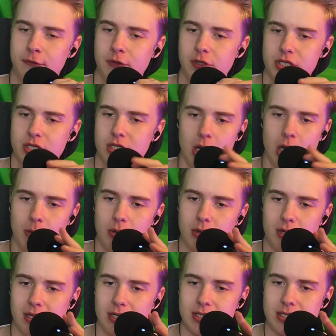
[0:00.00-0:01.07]
for some
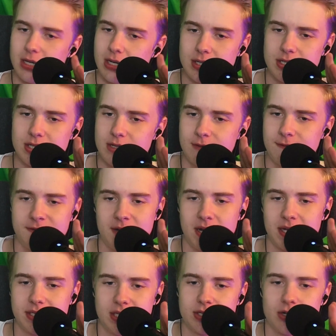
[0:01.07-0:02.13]
reason, it's the
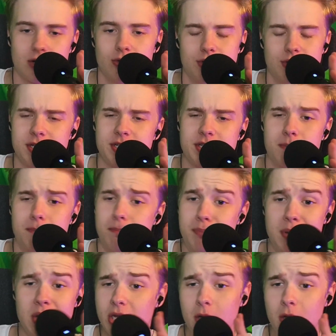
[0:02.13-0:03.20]
fact that all these
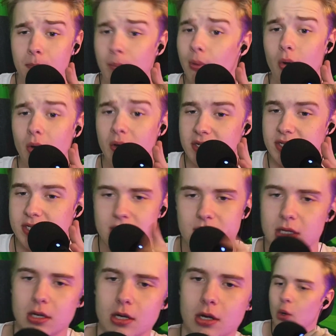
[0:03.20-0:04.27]
big boys
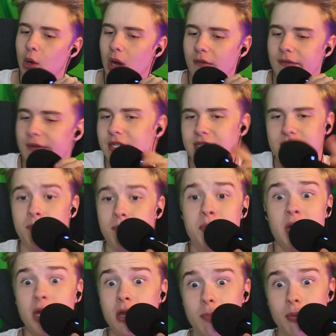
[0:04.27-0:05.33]
who have these
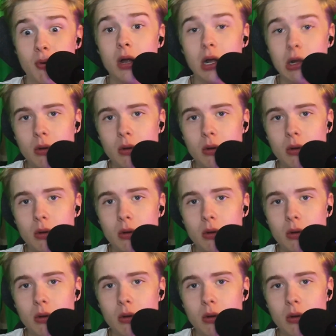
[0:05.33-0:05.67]
big boy